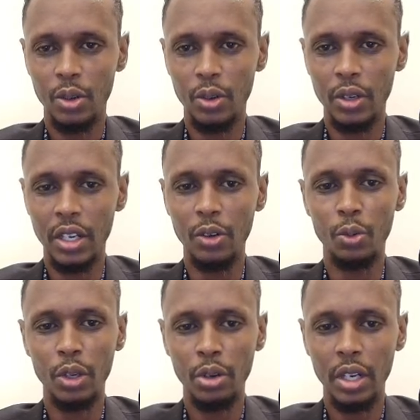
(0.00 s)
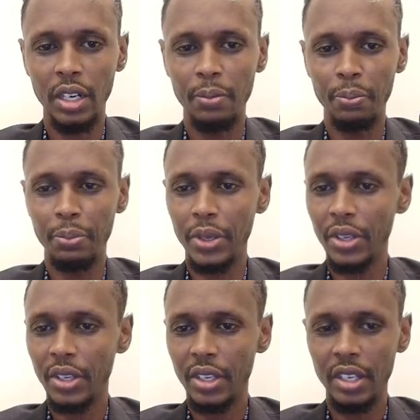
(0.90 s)
We will be
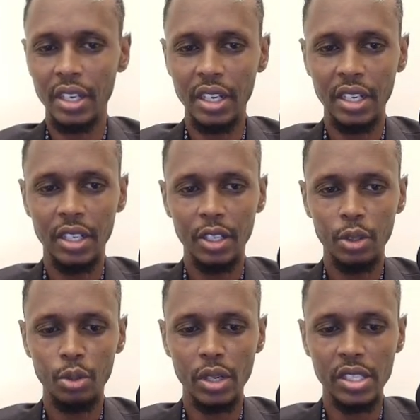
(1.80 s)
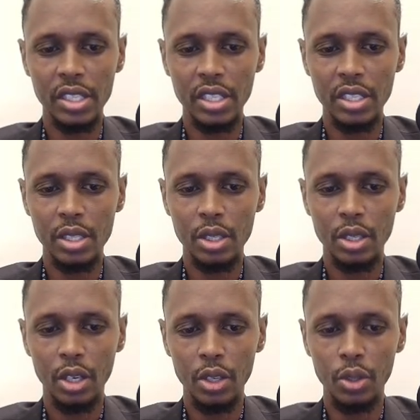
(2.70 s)
here to assist
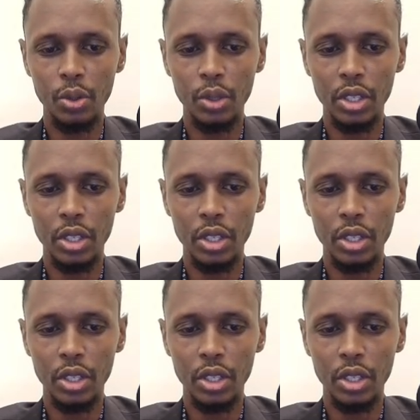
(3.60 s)
you.